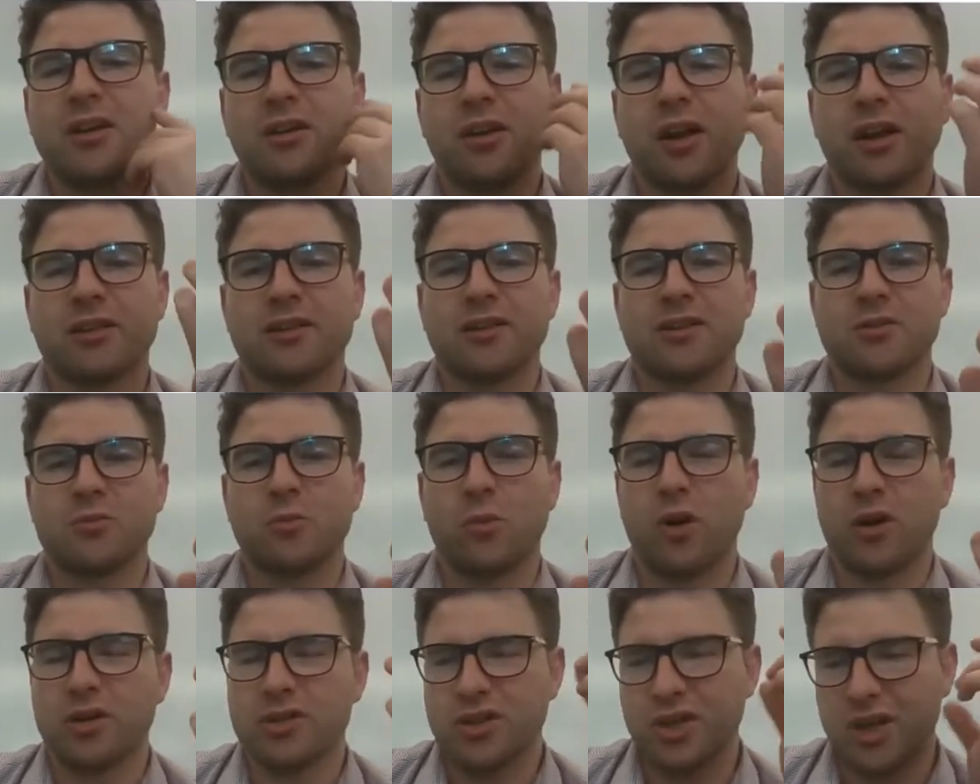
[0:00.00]
Like this
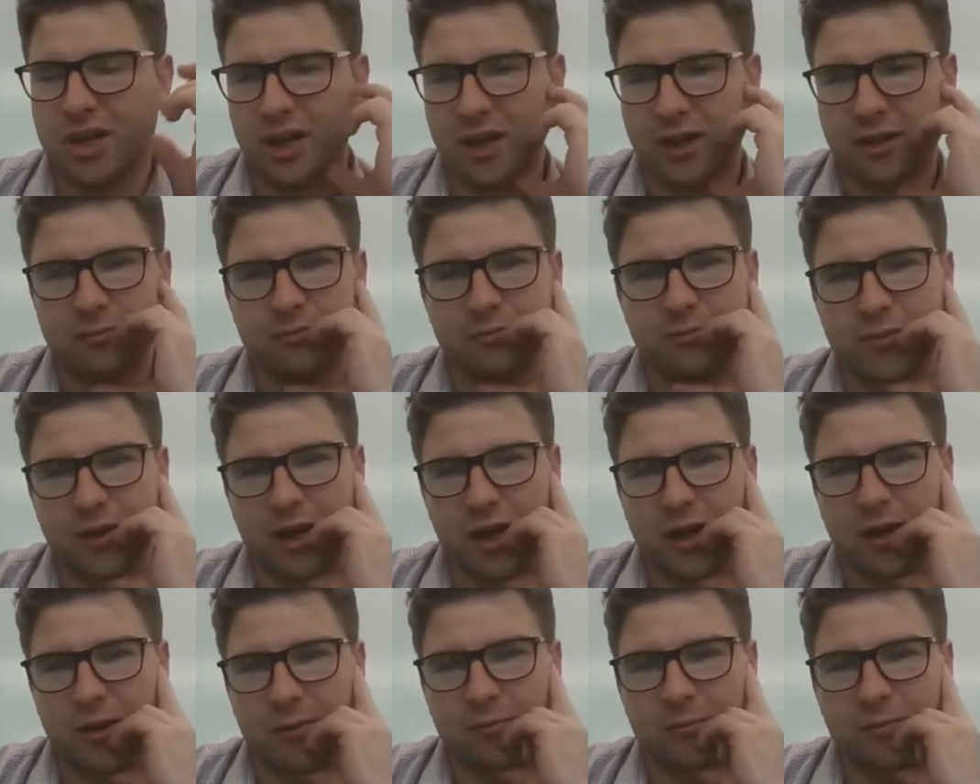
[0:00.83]
watch here
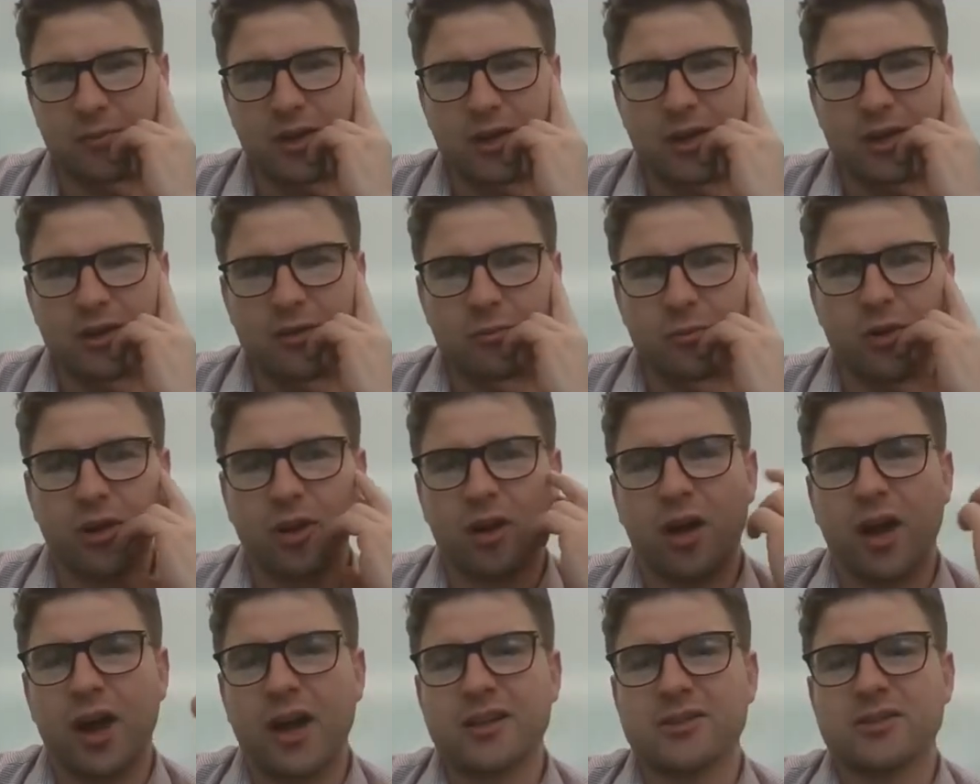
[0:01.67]

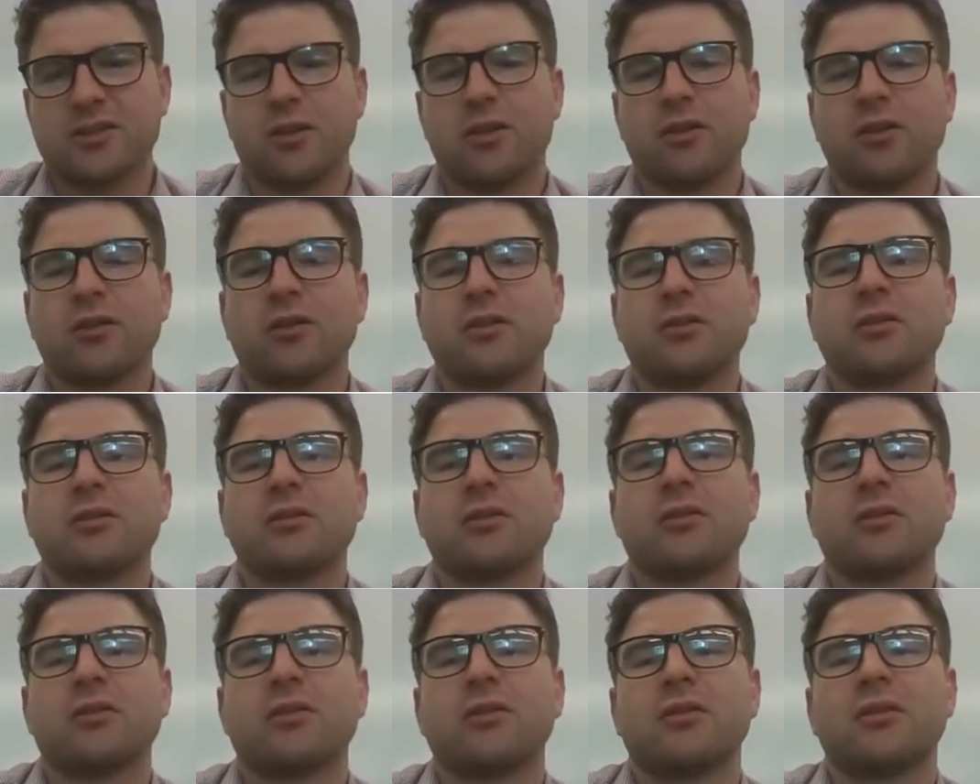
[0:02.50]
relies
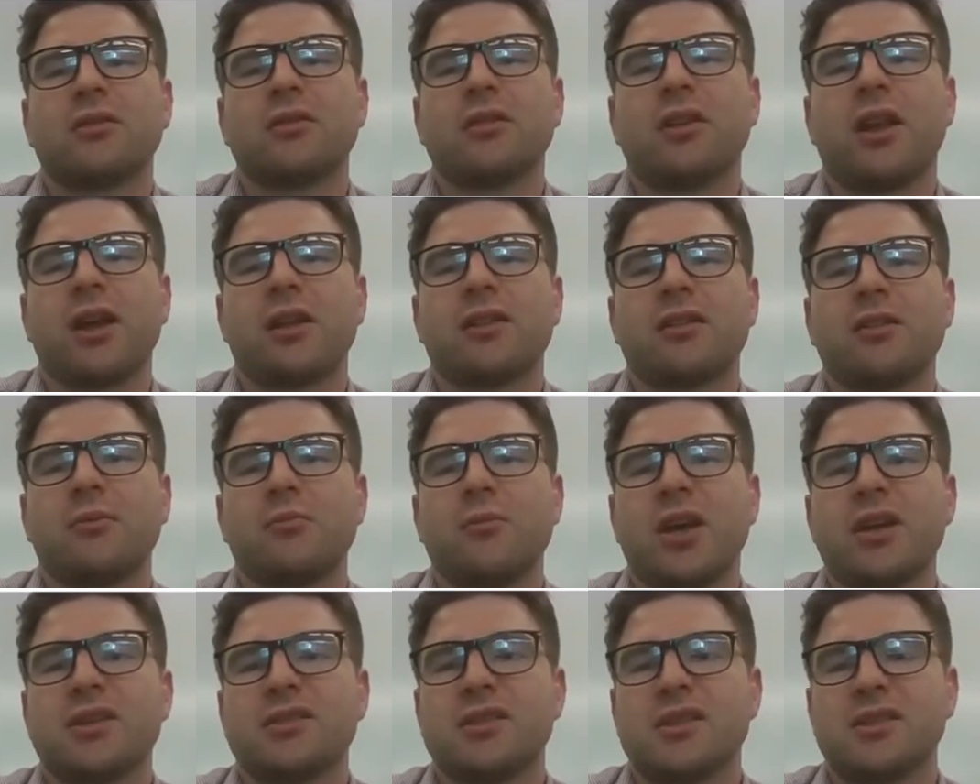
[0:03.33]
on the
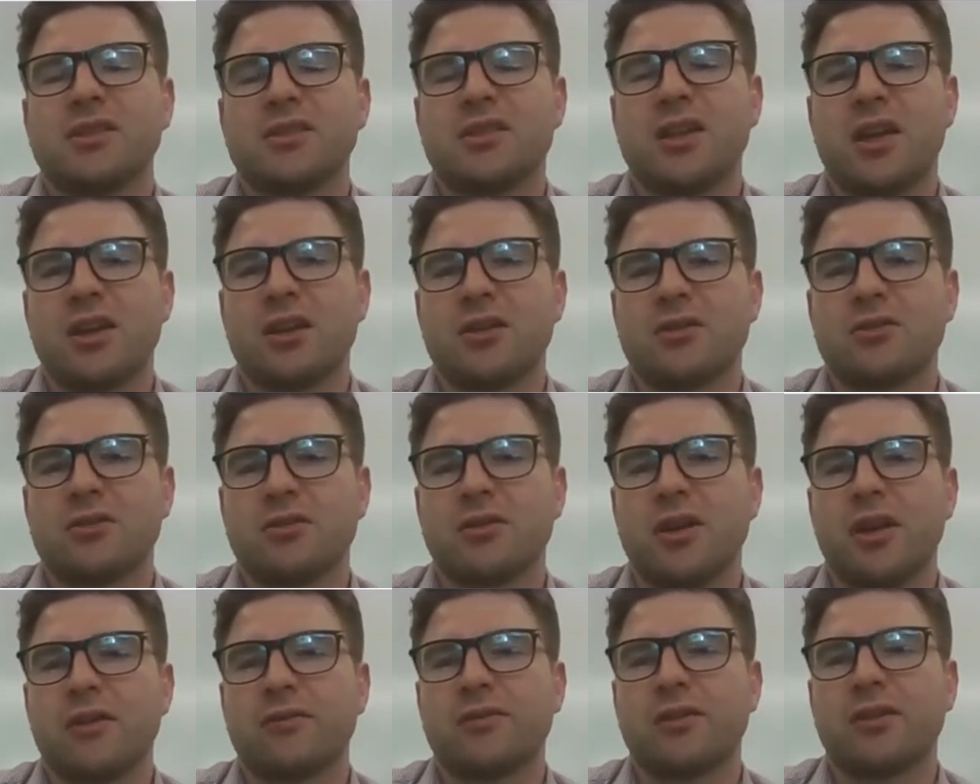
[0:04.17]
message that
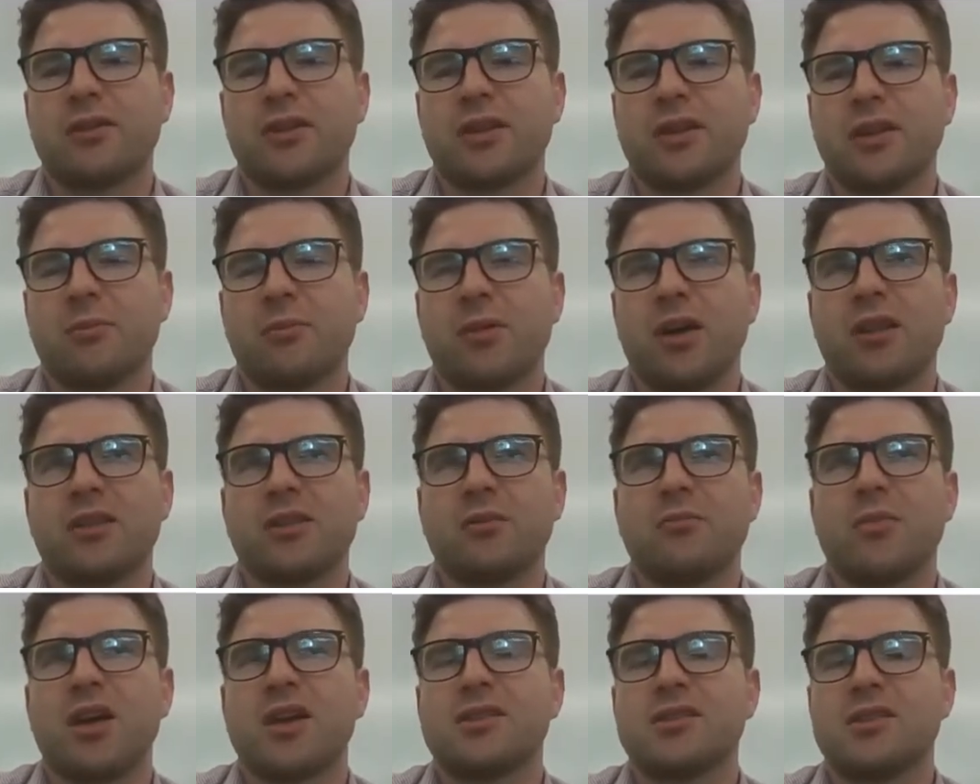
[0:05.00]
you have to think about
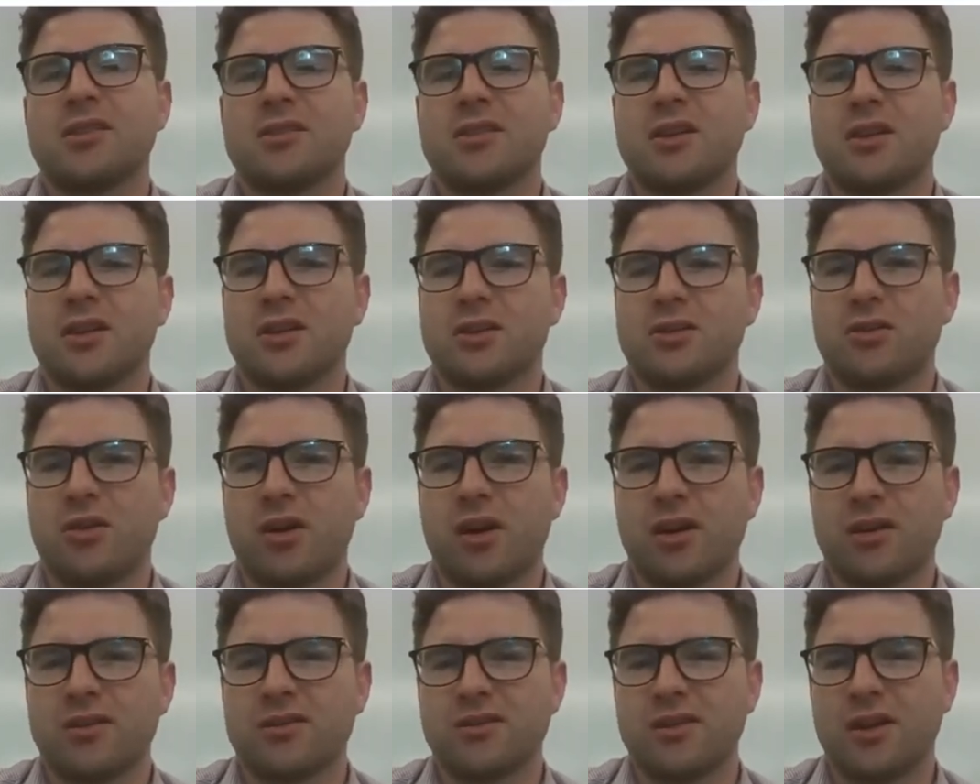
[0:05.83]
the message that you're
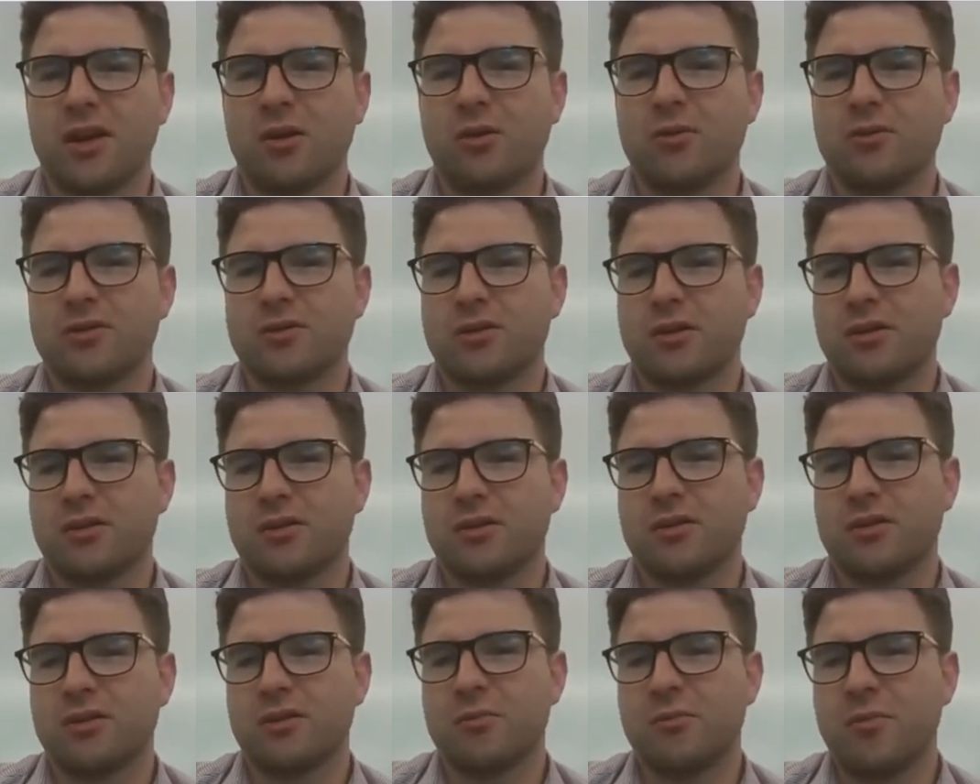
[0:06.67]
trying to sell. So
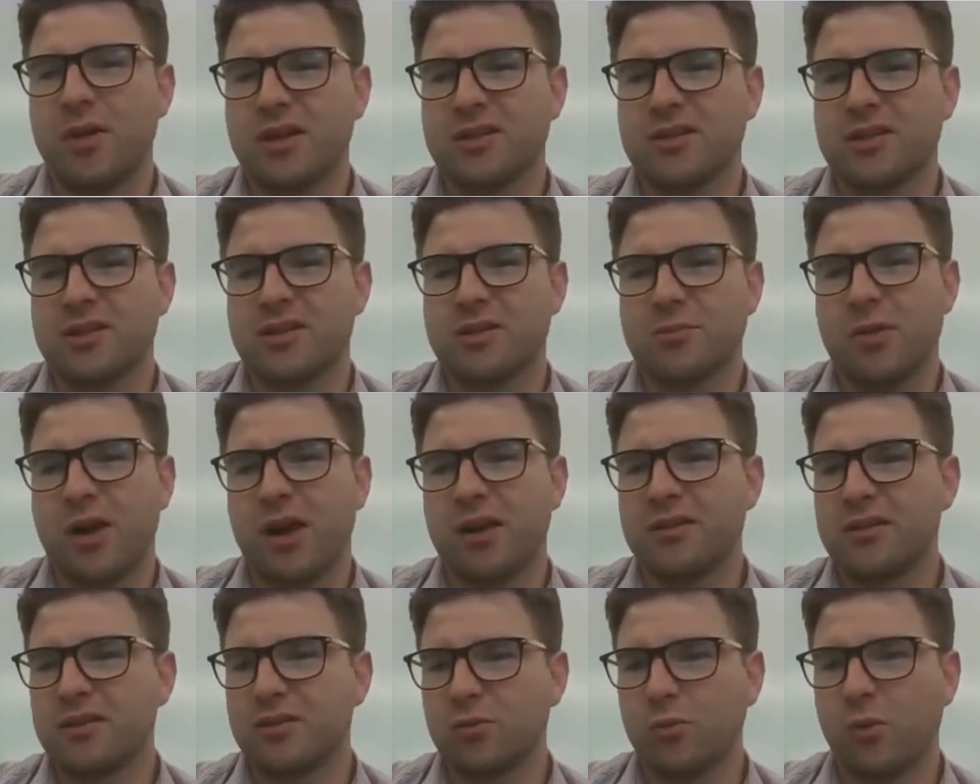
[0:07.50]
the message
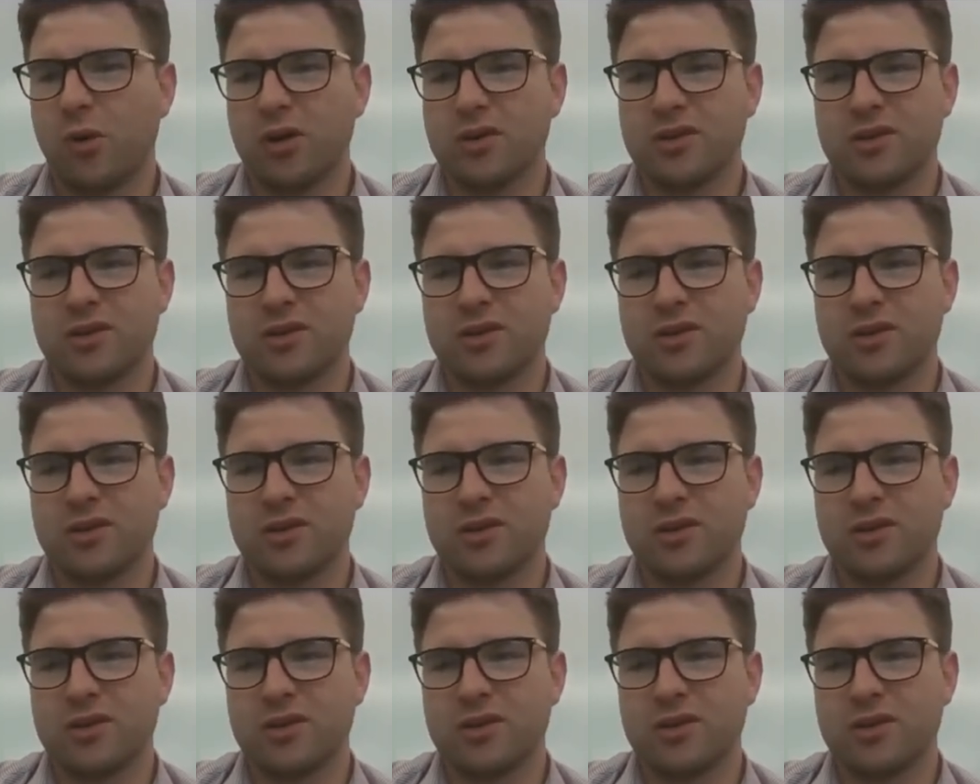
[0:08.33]
about this watch